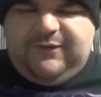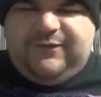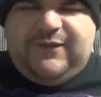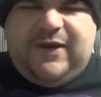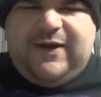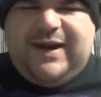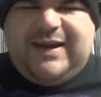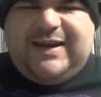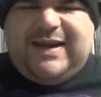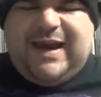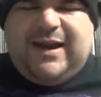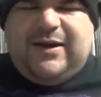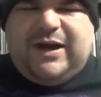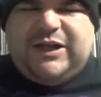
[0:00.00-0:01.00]
Very
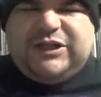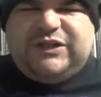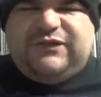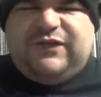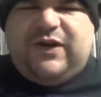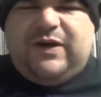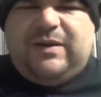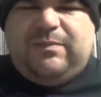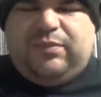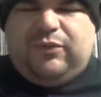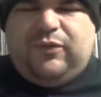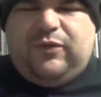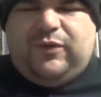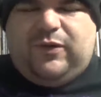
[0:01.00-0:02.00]
garish, very
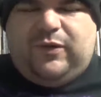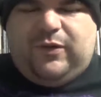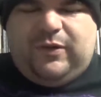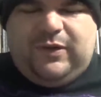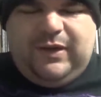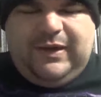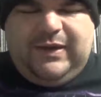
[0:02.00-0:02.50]
brutal,